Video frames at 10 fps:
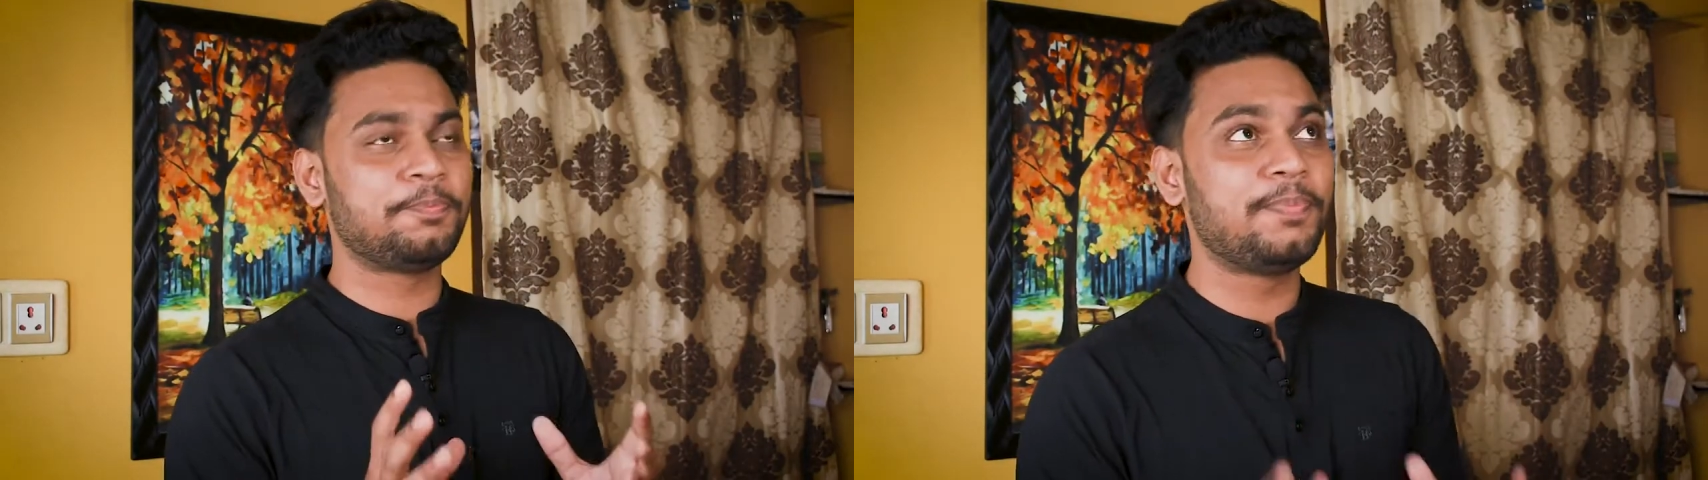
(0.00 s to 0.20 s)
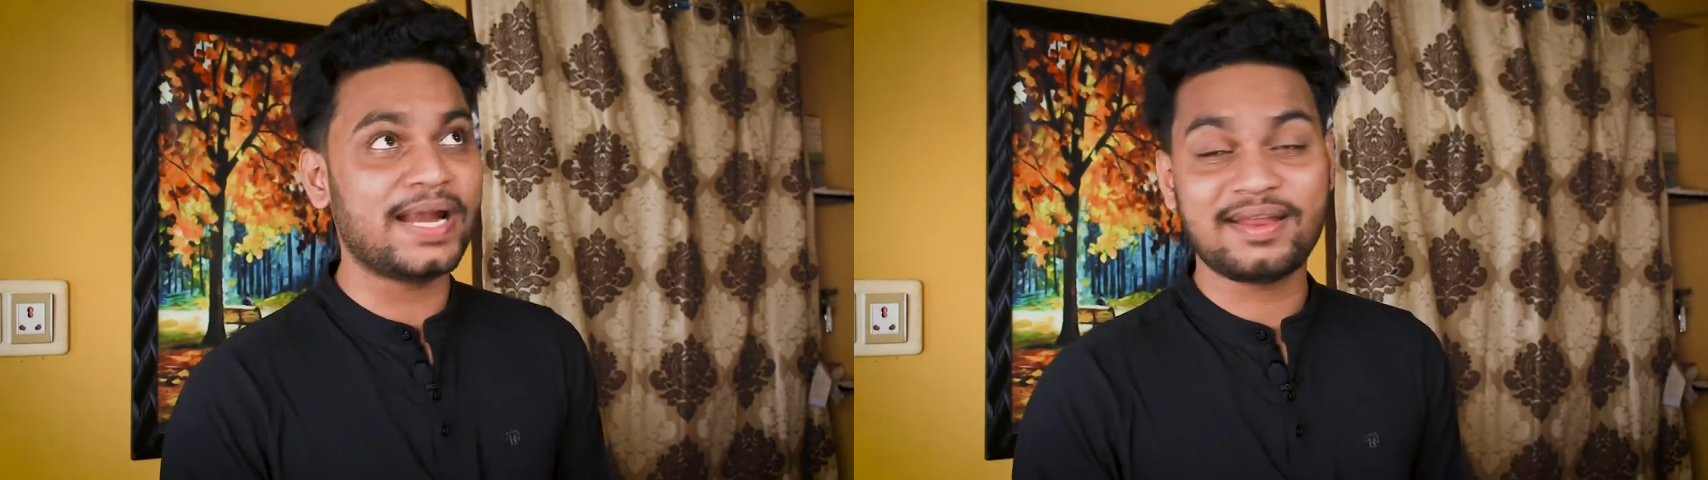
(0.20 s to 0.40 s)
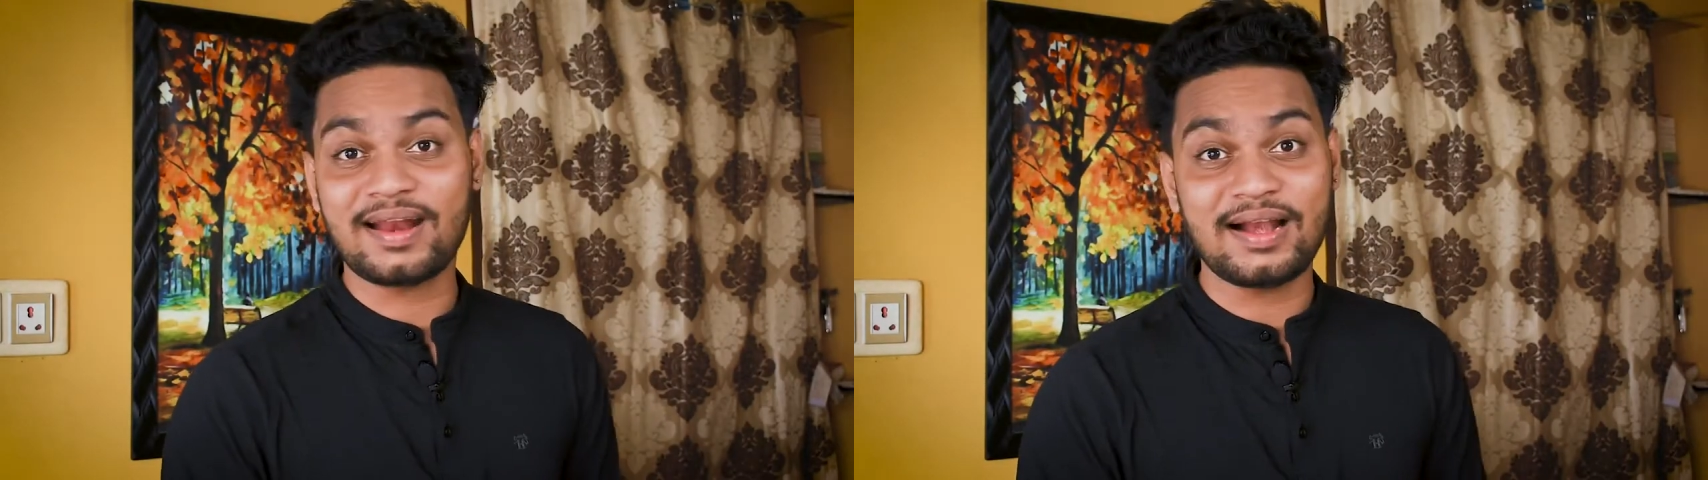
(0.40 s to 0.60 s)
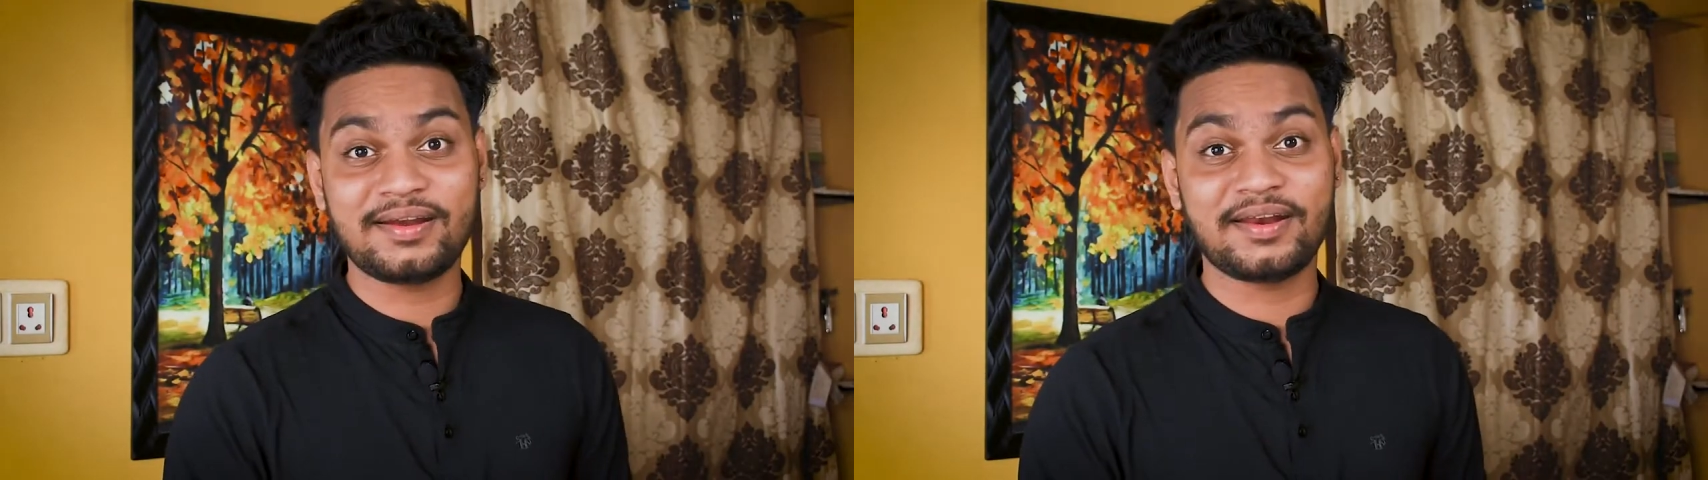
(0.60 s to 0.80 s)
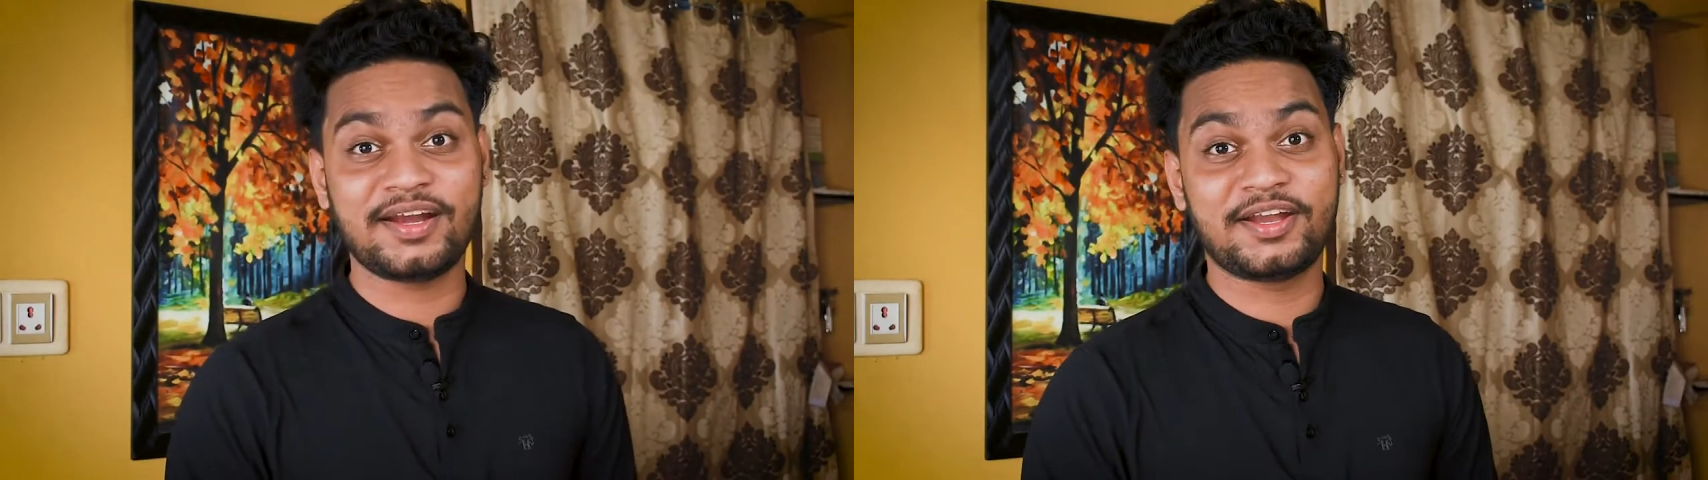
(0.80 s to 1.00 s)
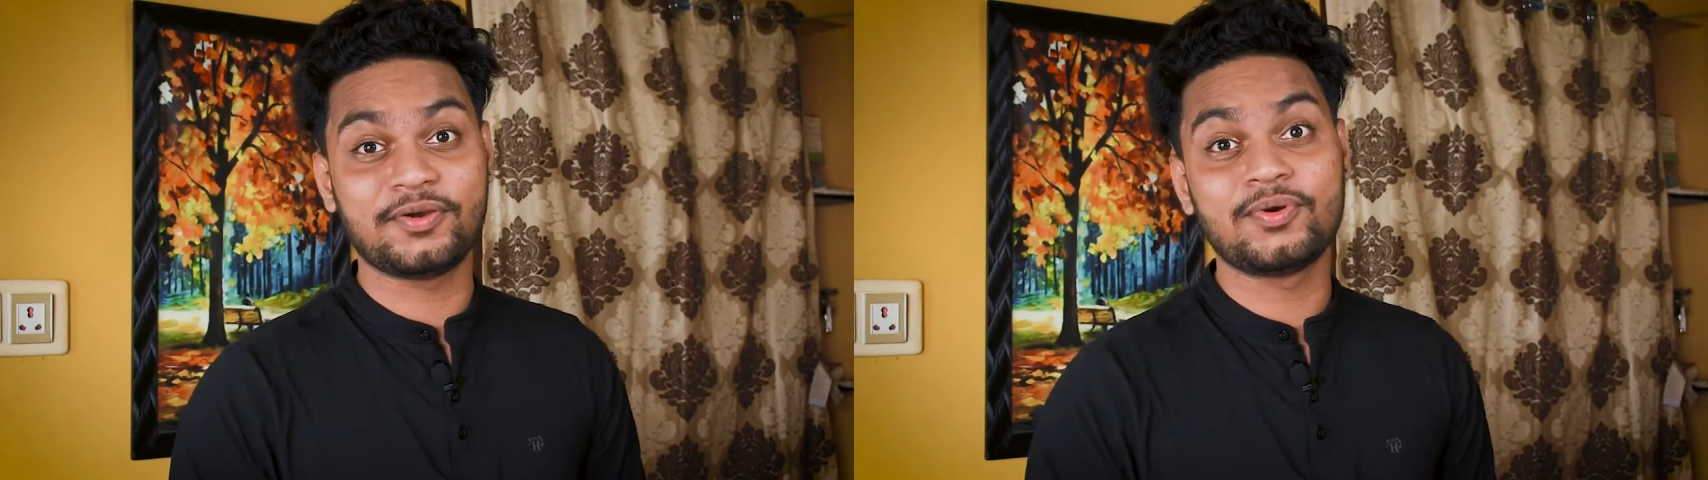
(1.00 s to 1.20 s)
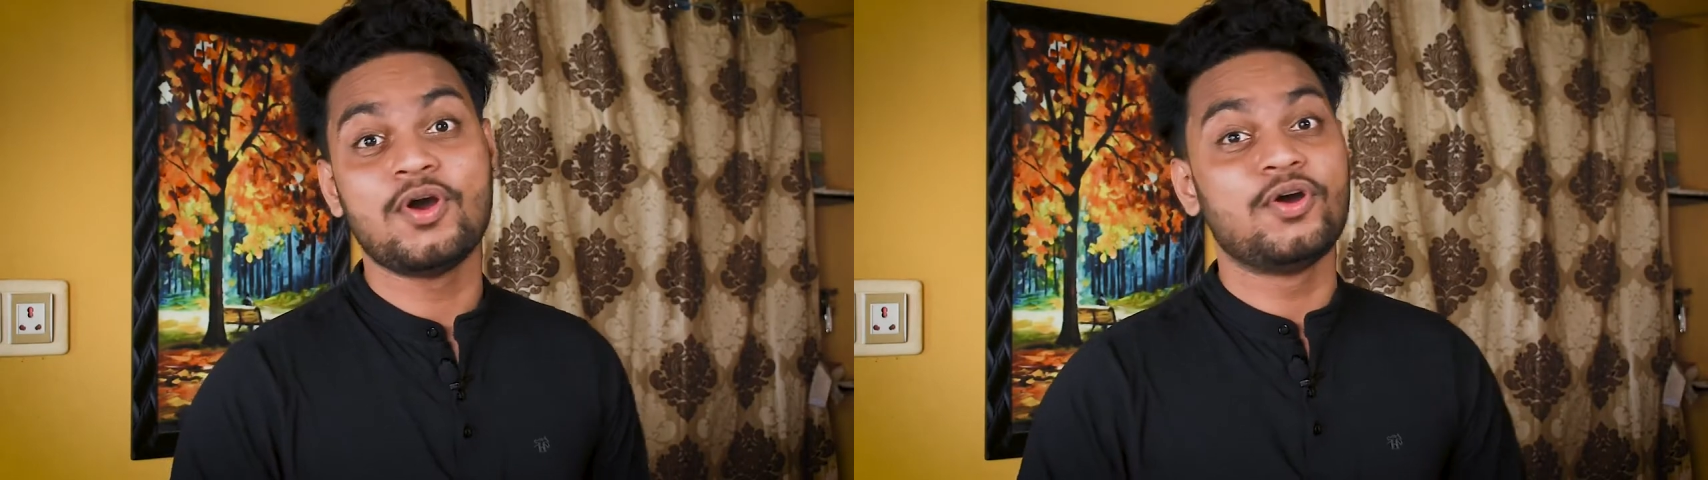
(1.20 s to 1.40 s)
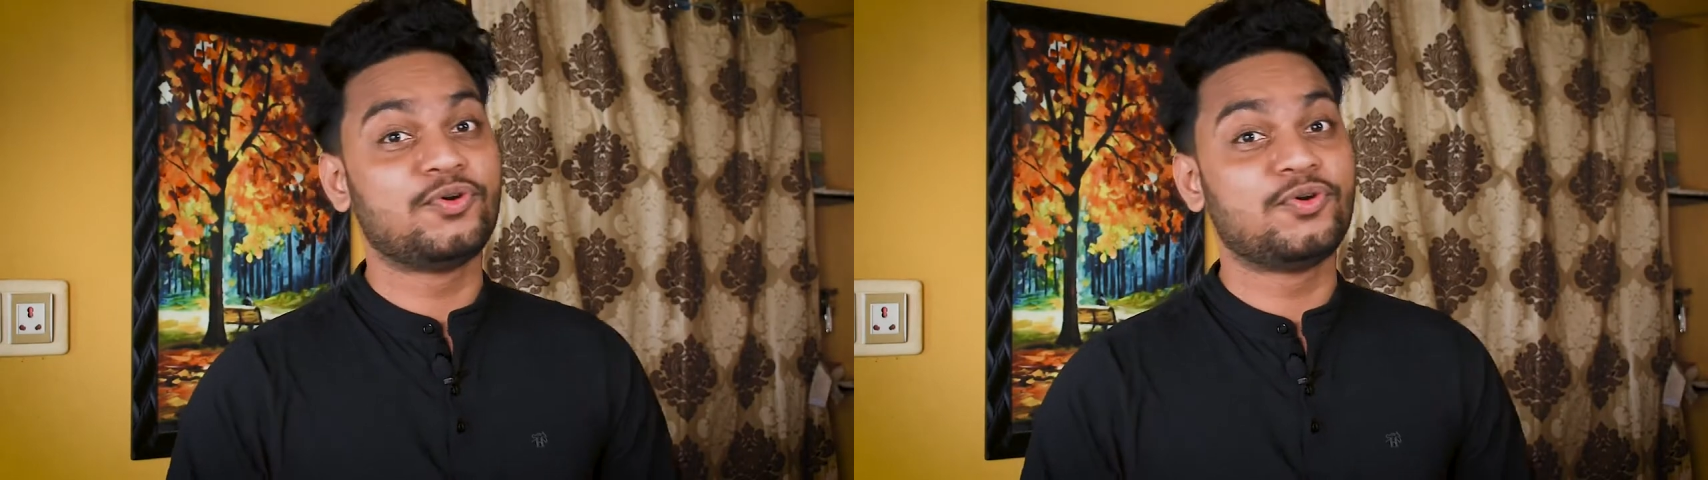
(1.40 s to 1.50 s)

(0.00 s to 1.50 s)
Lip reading: better alternative